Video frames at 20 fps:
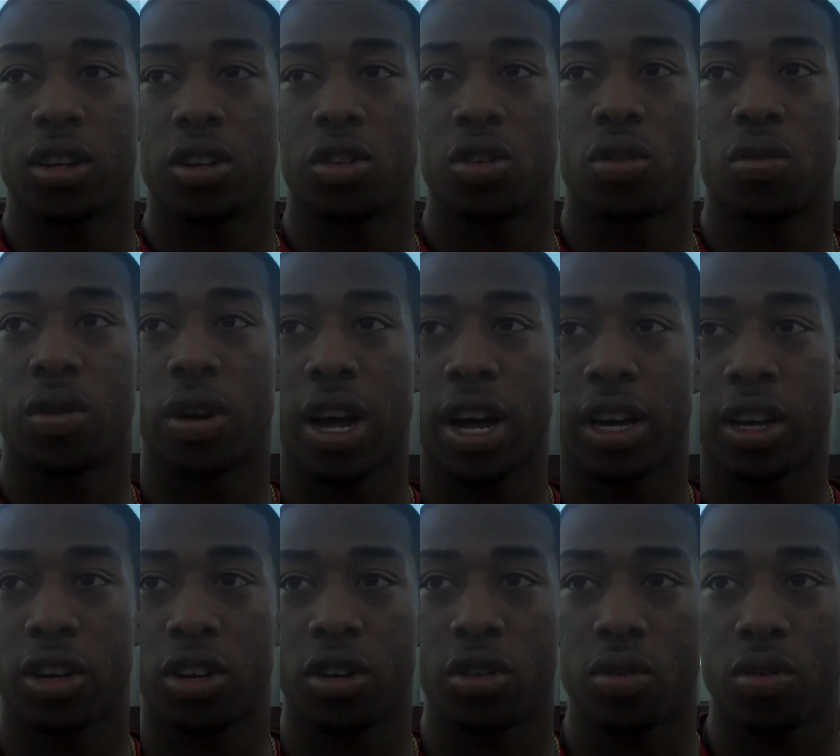doing what I
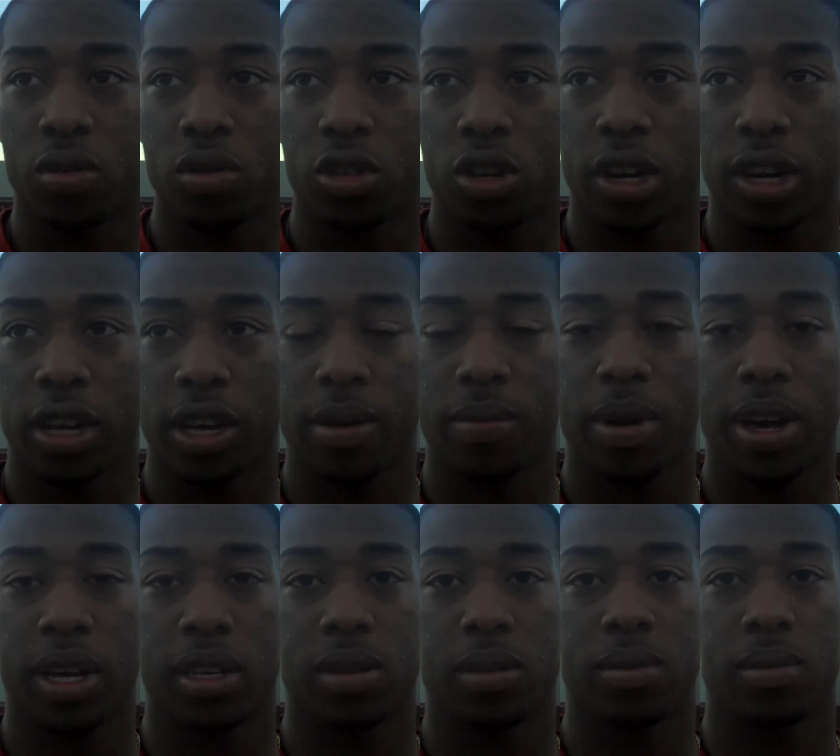can do, trying to get
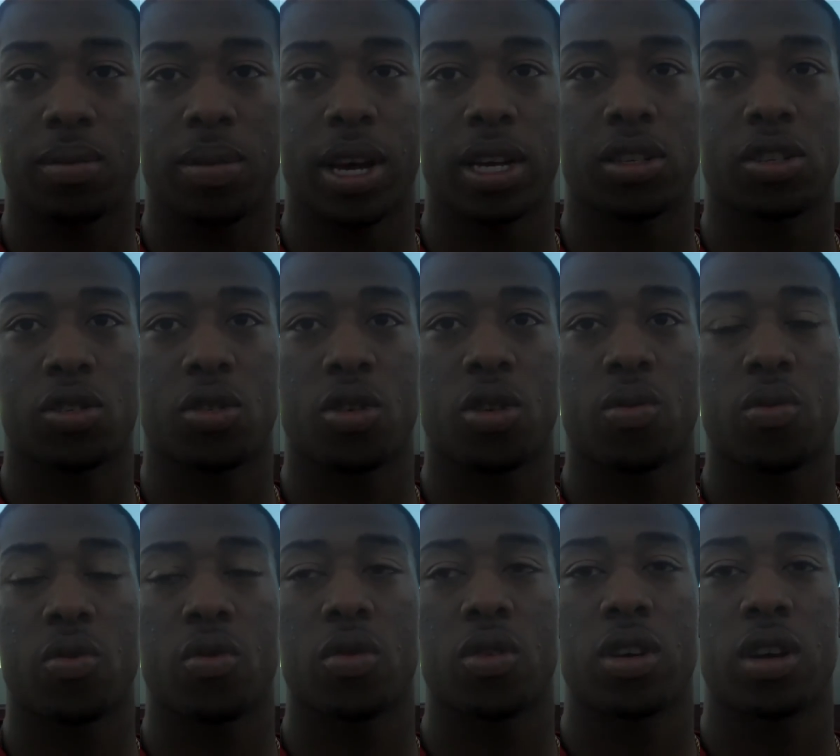back back to
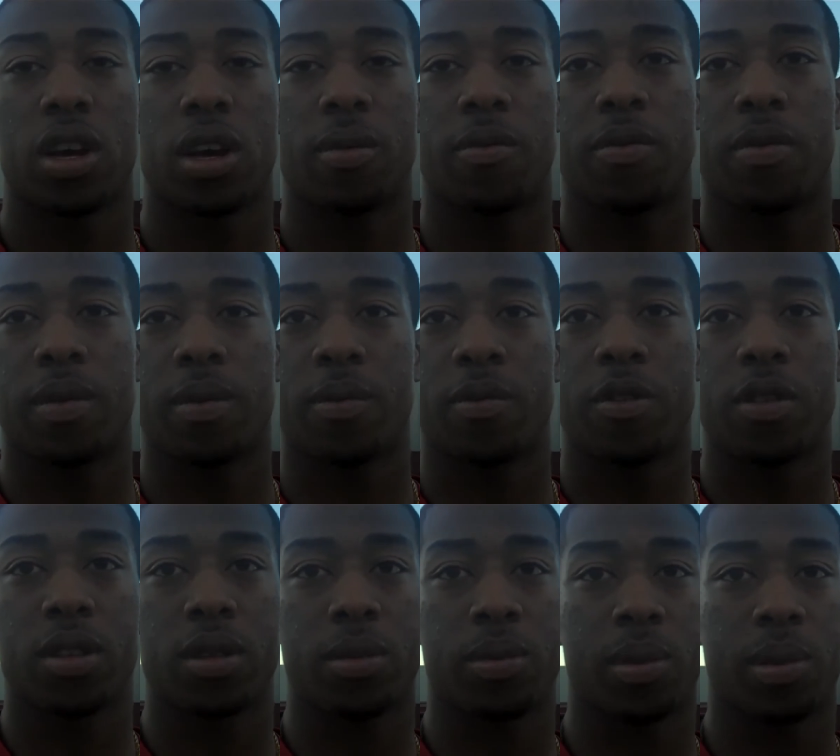normal, I'm, I'm
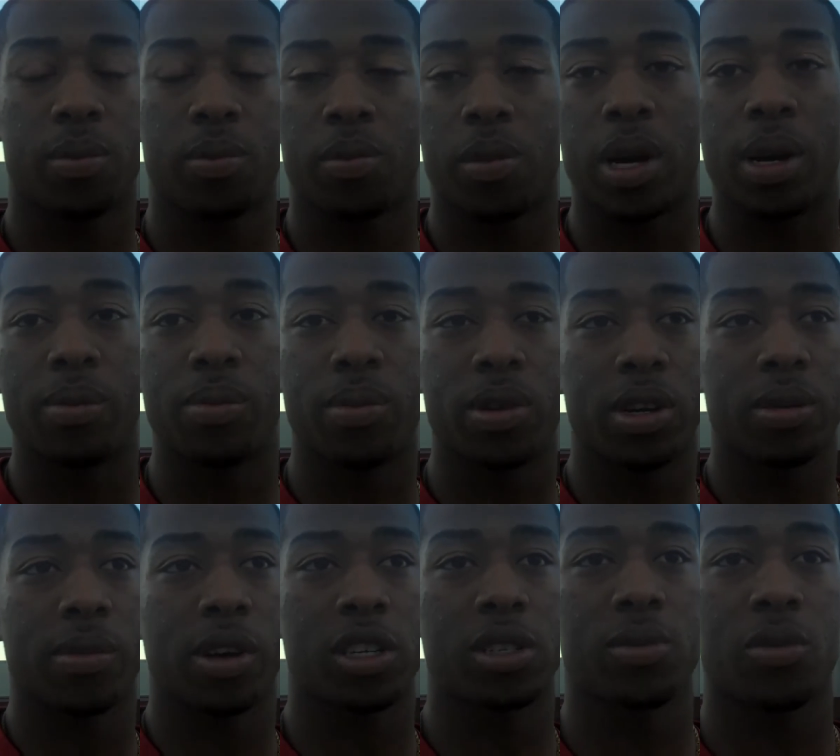feeling I'm pretty
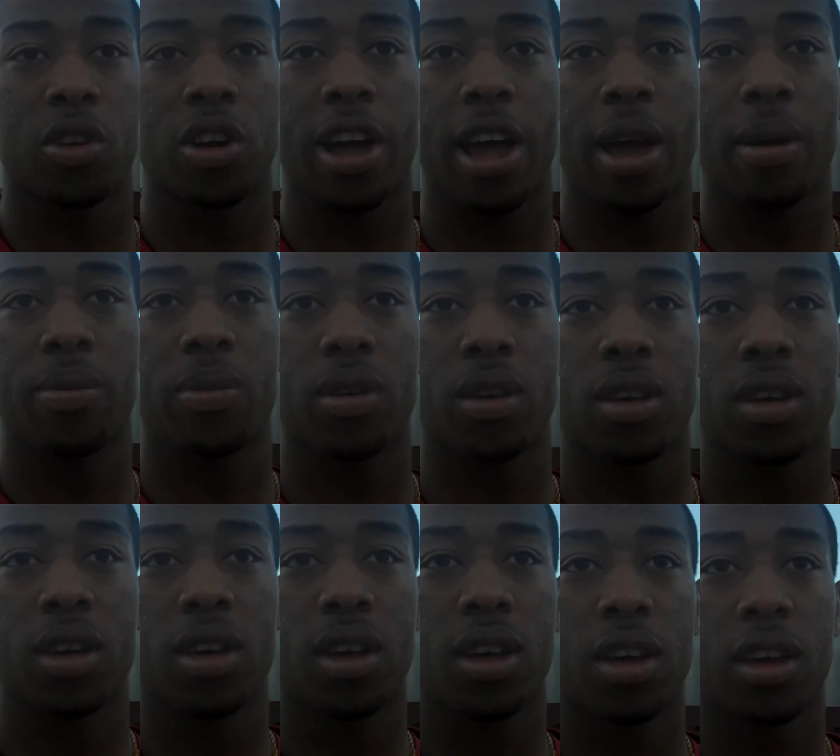much more happy,
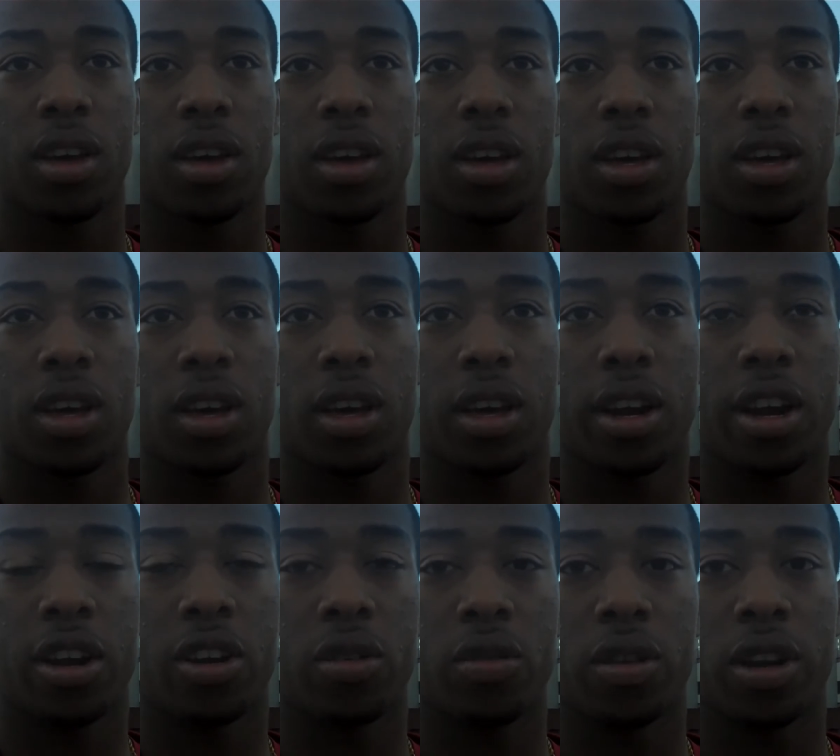and
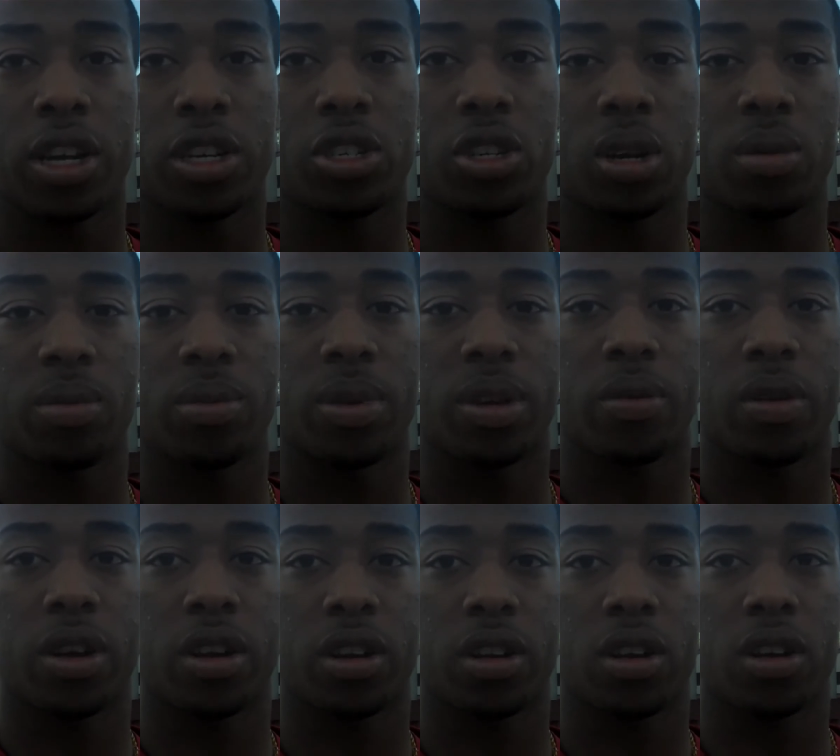I know next year I'm gonna be
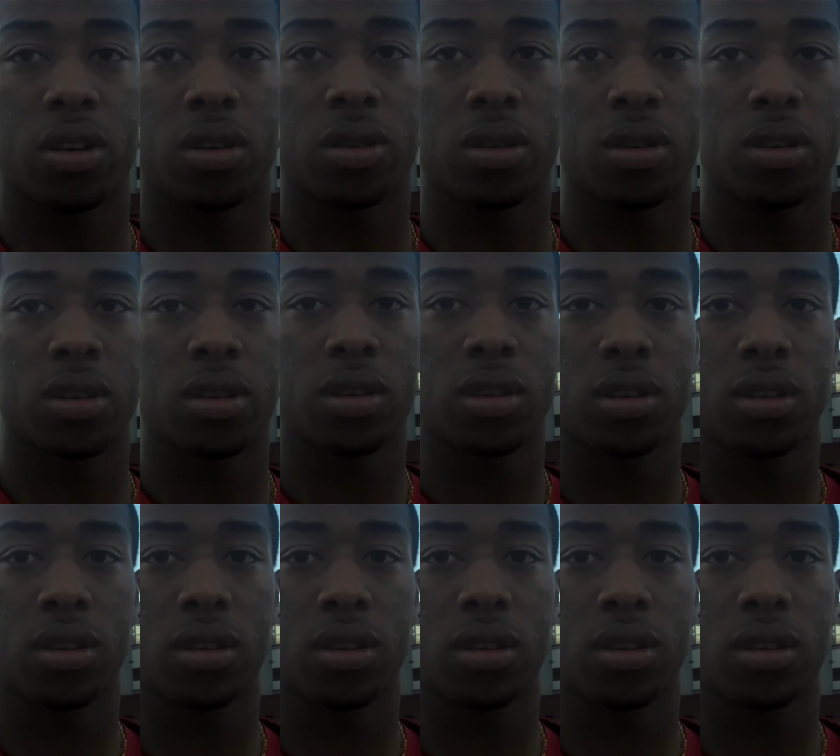ready to go.